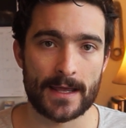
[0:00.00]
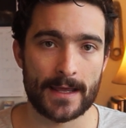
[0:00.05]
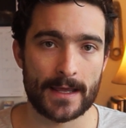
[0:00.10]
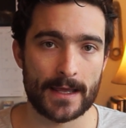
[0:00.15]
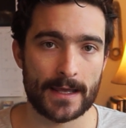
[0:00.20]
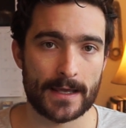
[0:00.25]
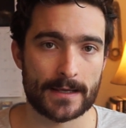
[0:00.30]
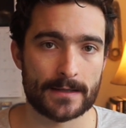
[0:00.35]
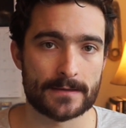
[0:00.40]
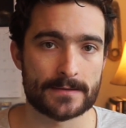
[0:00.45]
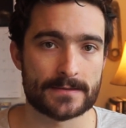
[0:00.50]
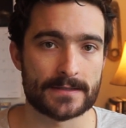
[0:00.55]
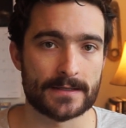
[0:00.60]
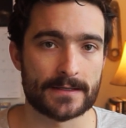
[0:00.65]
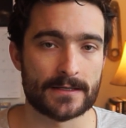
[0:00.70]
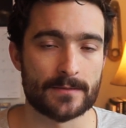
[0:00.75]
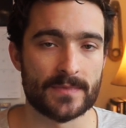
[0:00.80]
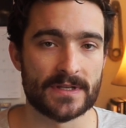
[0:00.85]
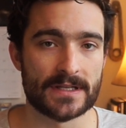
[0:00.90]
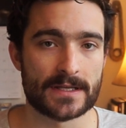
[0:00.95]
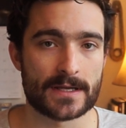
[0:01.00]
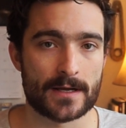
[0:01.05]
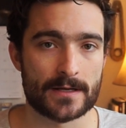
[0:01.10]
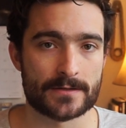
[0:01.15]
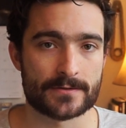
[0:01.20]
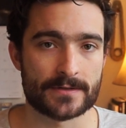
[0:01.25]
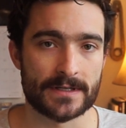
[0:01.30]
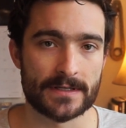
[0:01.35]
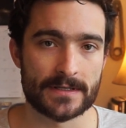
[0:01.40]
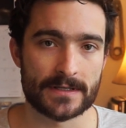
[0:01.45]
and it can be
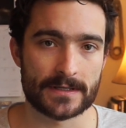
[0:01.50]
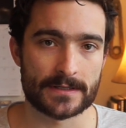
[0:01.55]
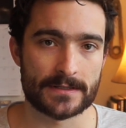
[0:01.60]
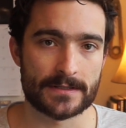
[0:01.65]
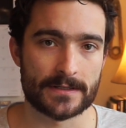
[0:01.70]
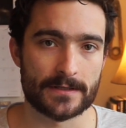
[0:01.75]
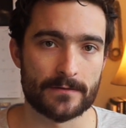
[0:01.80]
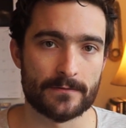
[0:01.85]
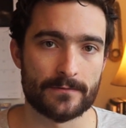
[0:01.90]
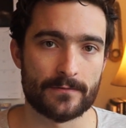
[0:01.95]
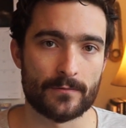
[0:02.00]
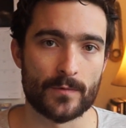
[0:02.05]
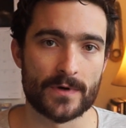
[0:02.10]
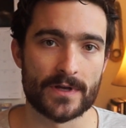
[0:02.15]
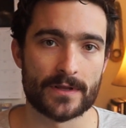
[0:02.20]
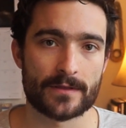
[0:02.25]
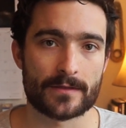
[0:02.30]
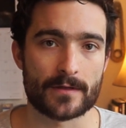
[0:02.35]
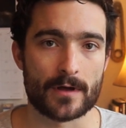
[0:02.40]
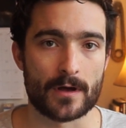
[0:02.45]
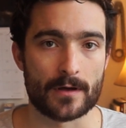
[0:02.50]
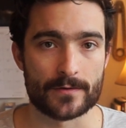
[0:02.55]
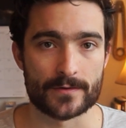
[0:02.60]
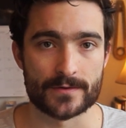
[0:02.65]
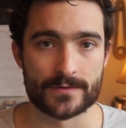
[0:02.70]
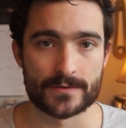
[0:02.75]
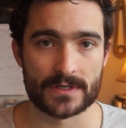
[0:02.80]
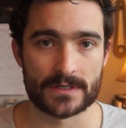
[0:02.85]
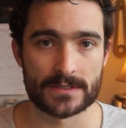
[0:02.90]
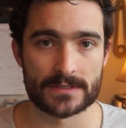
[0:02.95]
contraindicative with other
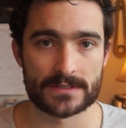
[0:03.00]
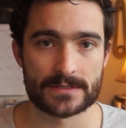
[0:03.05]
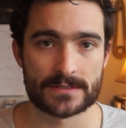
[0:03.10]
drugs.